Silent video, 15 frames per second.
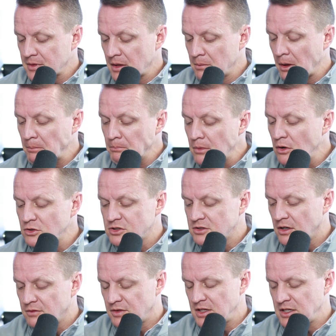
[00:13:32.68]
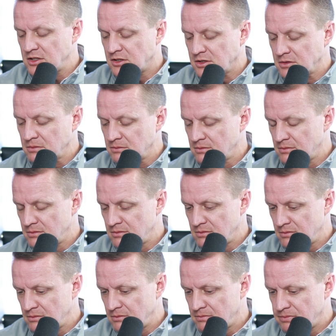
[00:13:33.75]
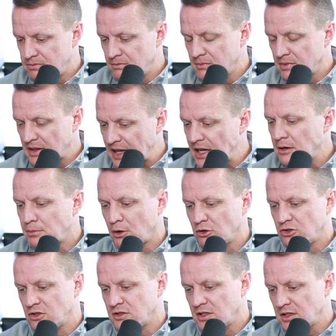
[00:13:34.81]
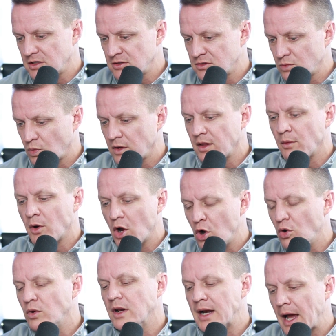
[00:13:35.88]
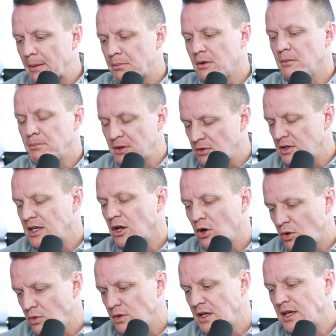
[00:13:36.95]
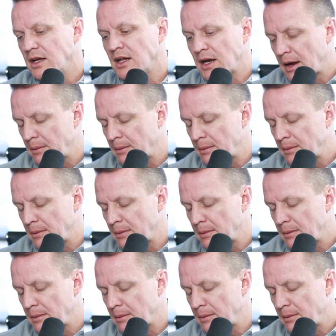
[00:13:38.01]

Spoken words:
But most of these land purchases where they were owning and